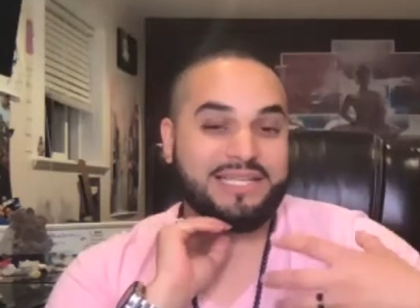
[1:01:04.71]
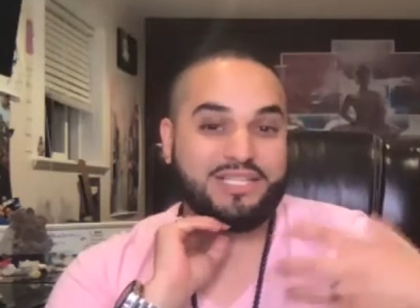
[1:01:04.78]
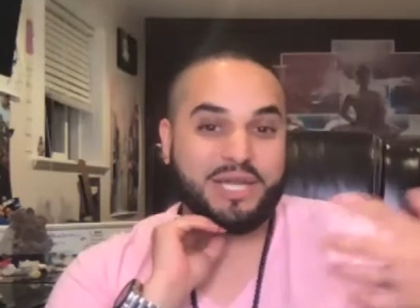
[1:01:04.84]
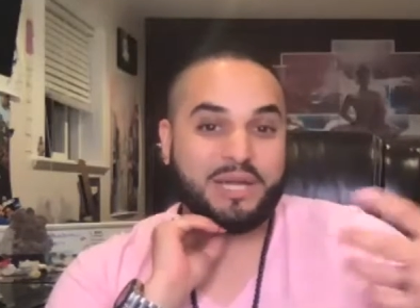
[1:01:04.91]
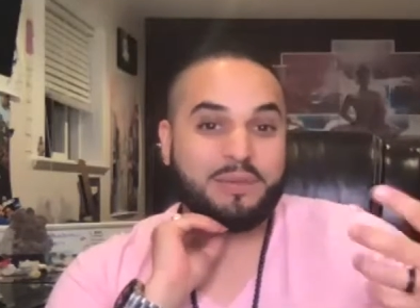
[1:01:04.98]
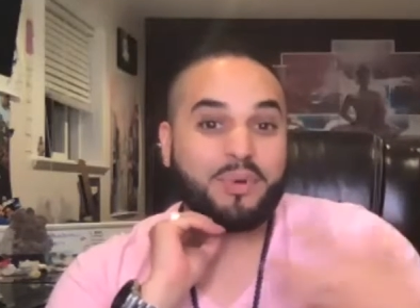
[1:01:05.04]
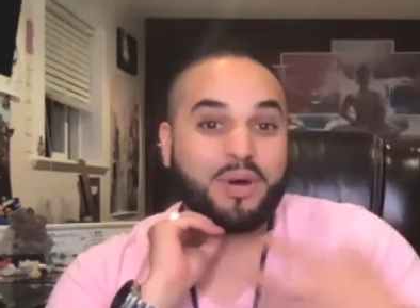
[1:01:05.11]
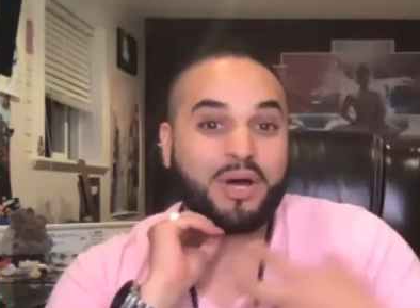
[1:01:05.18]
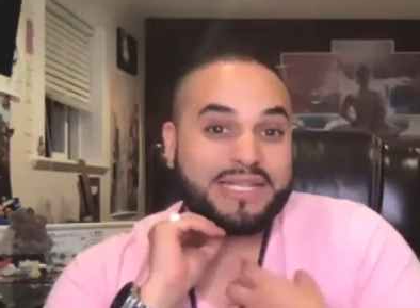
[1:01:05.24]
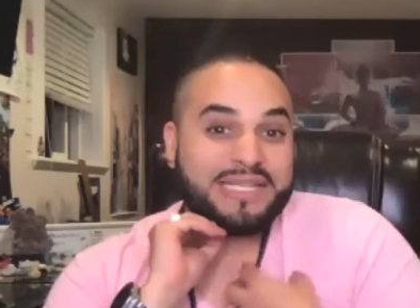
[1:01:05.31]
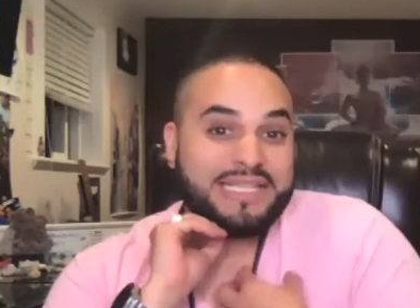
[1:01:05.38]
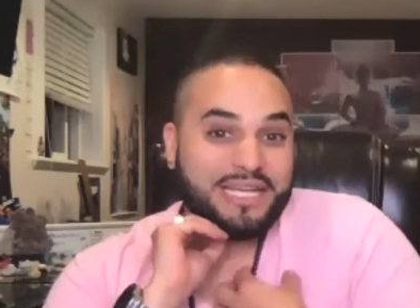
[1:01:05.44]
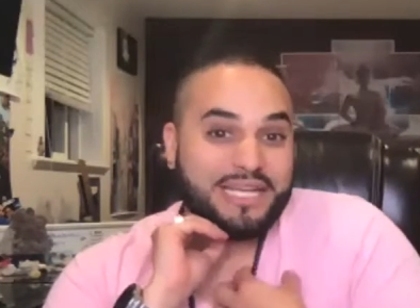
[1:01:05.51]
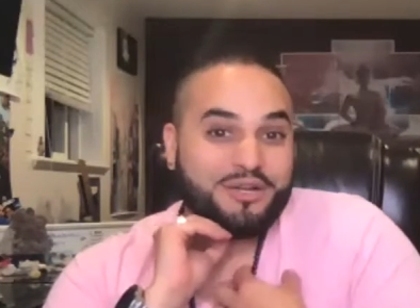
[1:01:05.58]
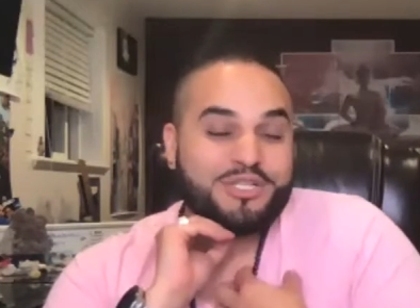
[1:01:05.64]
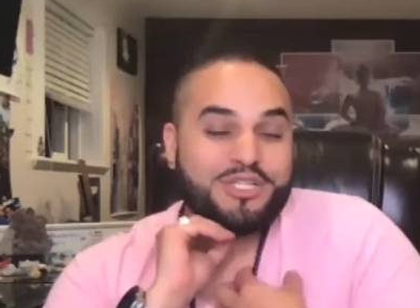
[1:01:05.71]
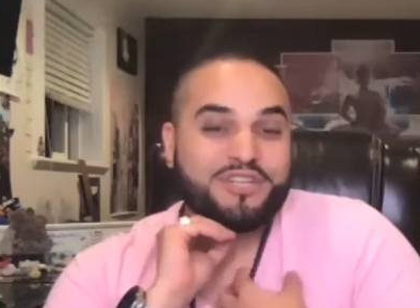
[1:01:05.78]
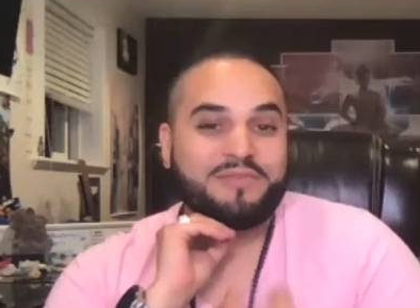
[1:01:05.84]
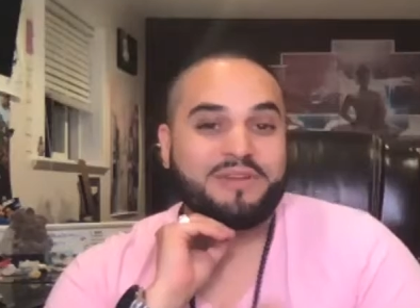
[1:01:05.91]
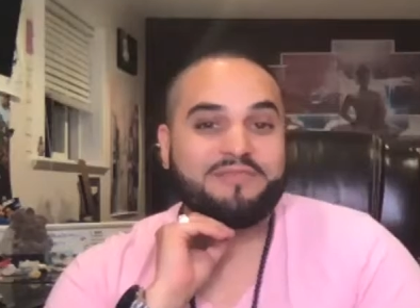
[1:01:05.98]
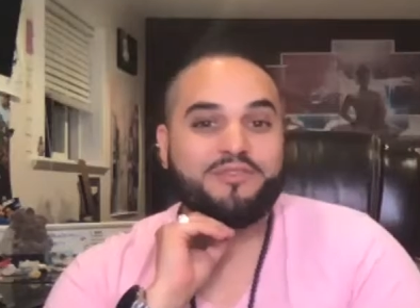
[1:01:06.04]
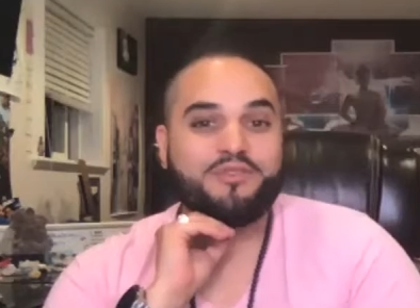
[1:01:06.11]
because I embody the energy of
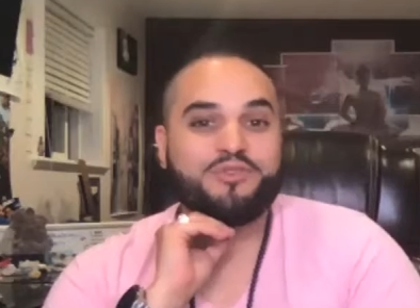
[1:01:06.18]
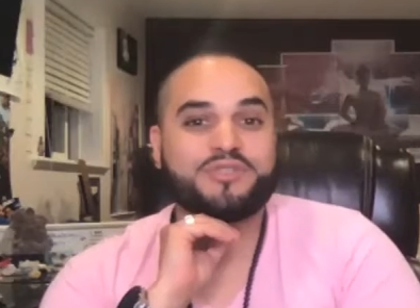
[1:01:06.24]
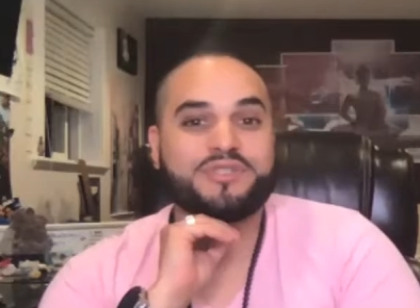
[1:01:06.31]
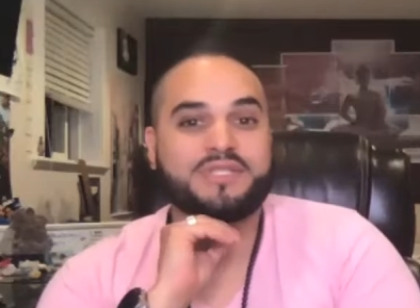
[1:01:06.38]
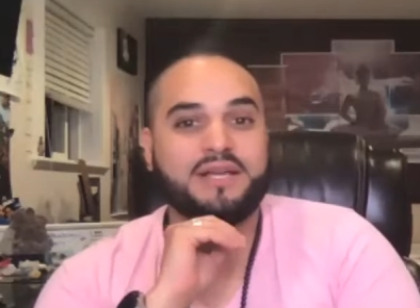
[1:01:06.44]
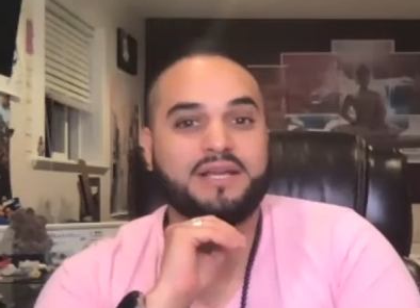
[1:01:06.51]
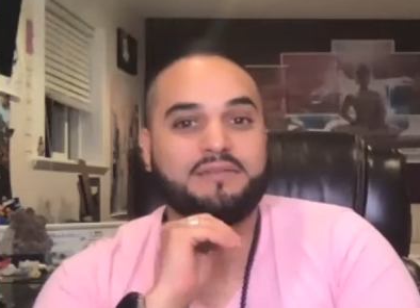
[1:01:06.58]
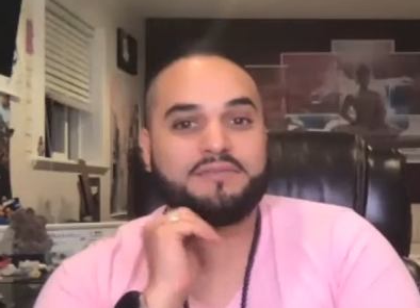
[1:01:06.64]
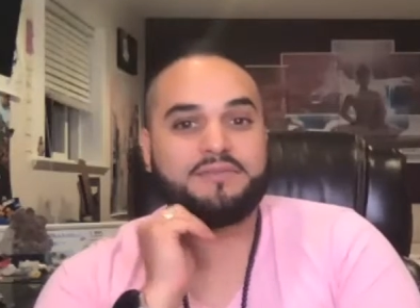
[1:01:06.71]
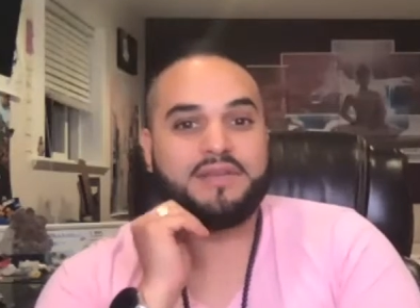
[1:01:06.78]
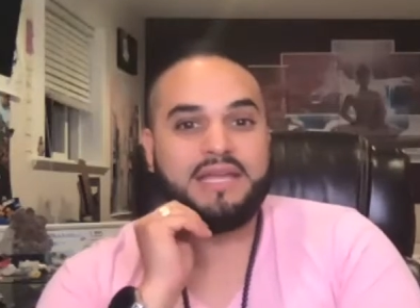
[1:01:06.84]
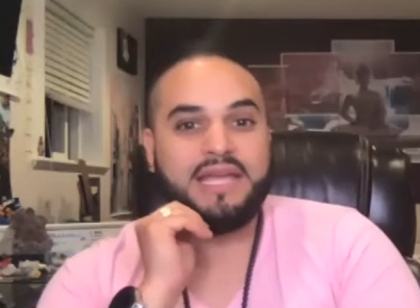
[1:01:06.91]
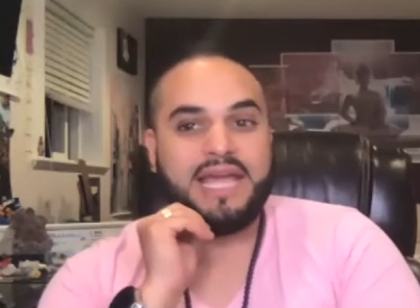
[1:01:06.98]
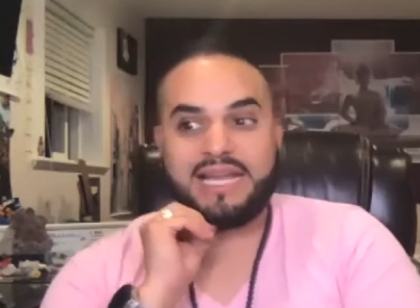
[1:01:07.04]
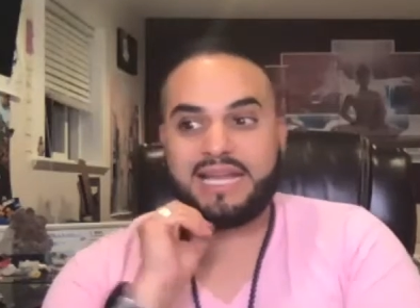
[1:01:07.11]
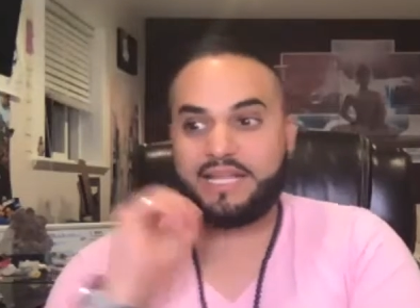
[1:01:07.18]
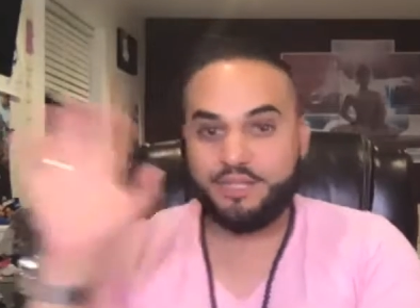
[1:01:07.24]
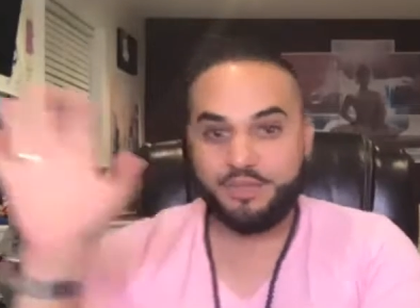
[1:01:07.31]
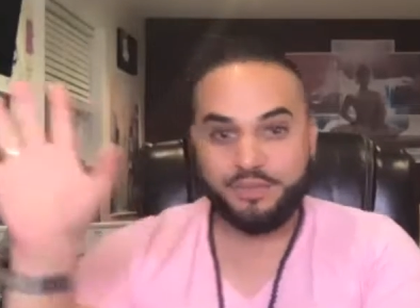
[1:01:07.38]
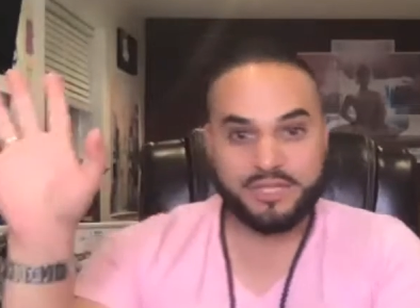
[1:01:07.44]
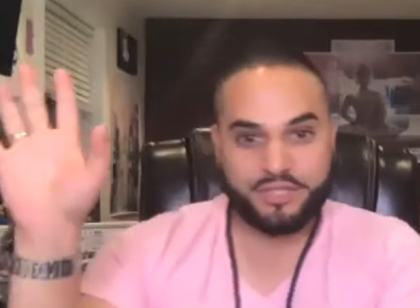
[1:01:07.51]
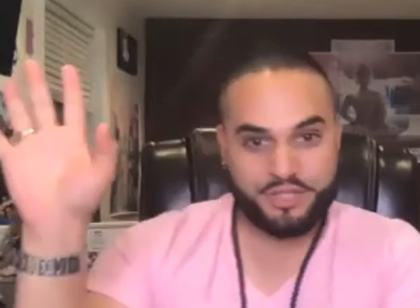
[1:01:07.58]
my future self. And I
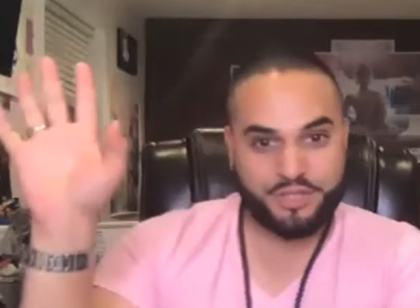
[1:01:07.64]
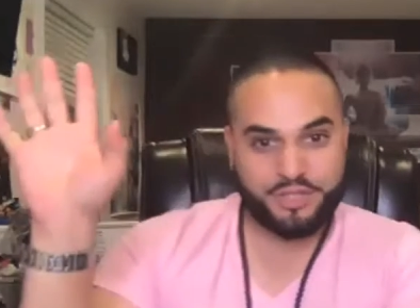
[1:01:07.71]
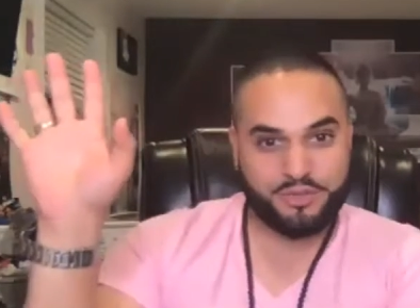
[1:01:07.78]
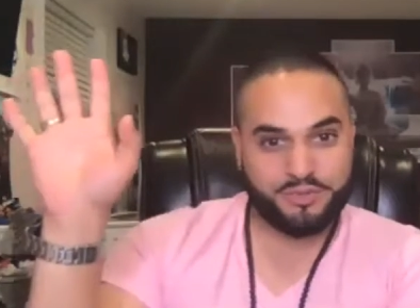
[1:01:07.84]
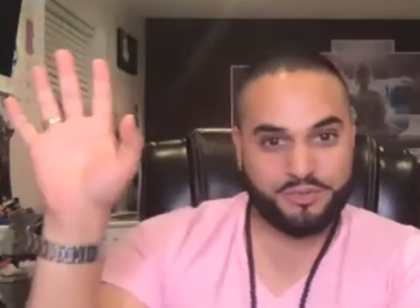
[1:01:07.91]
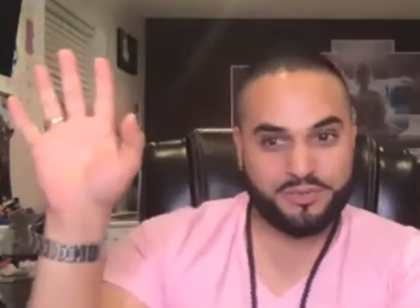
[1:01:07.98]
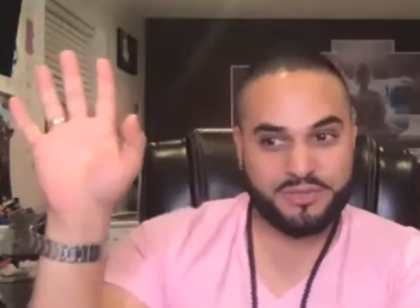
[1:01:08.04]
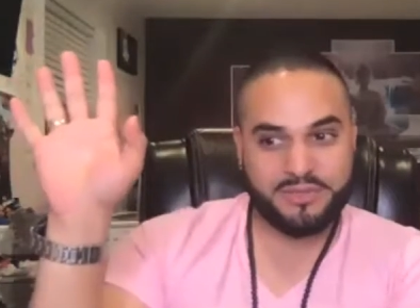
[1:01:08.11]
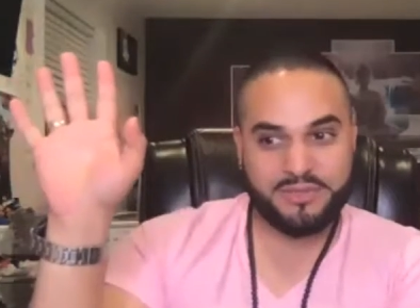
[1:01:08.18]
do this too.